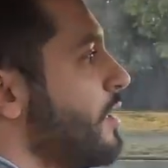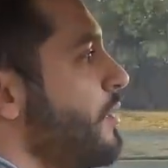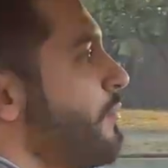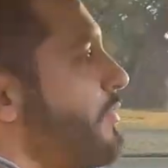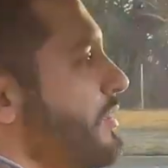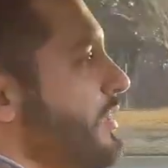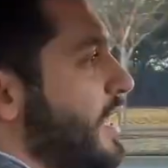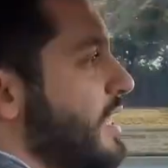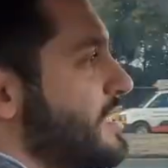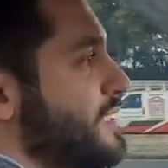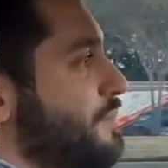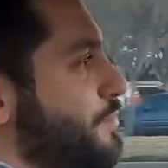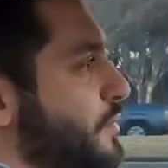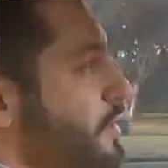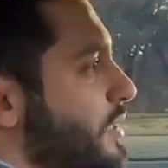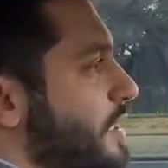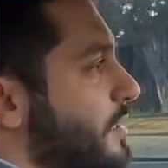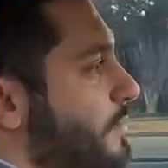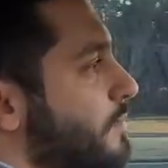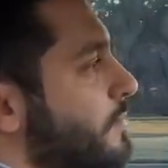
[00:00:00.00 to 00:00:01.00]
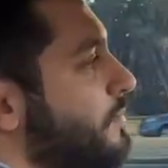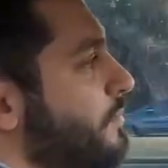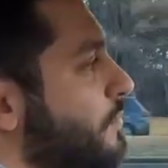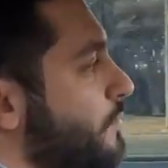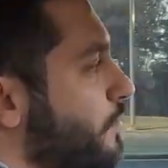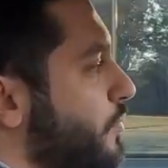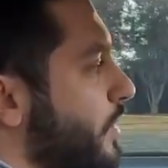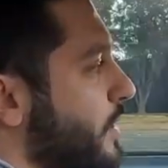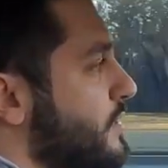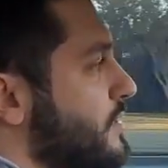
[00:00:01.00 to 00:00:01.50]
but that's pretty
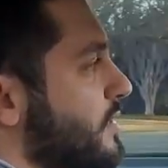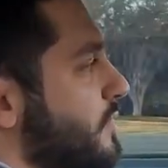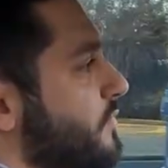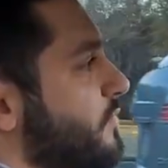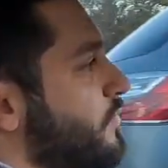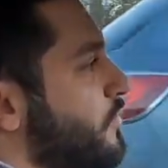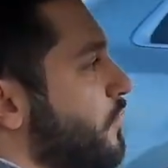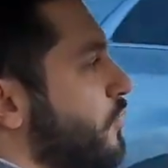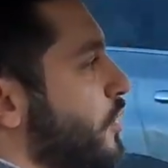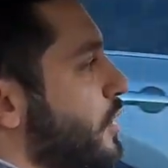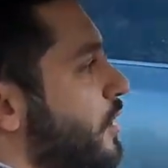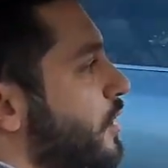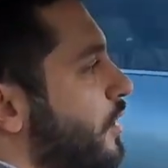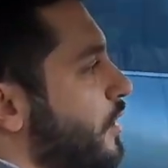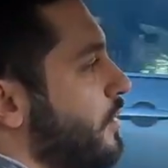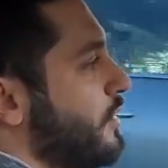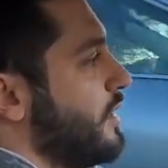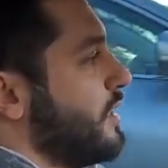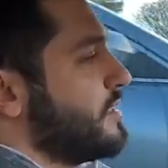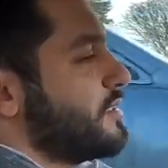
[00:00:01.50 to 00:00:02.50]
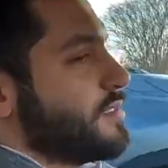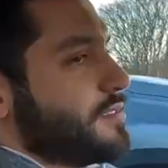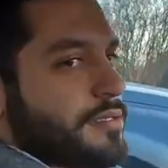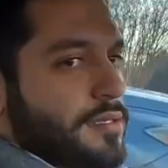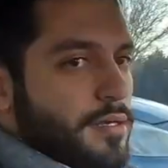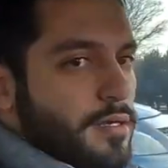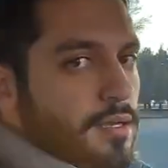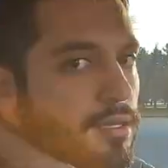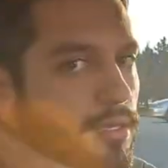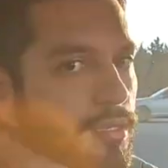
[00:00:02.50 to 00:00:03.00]
impressive for a car that's
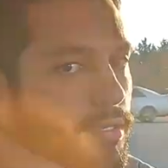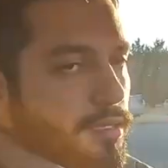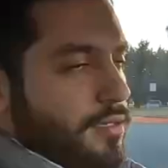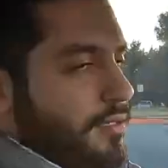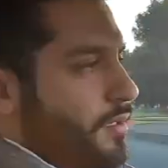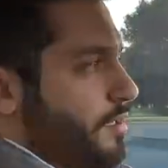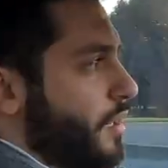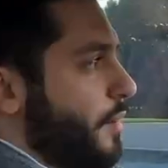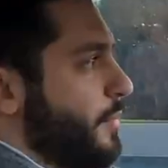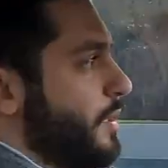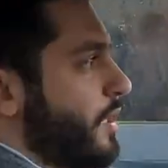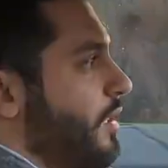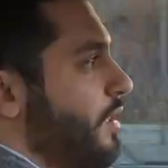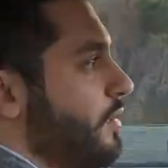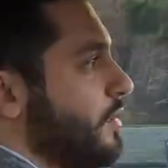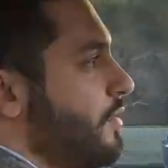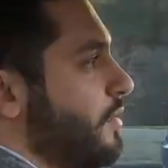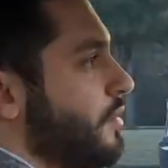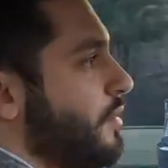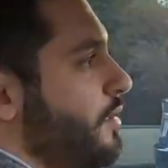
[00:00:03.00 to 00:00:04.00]
coming on,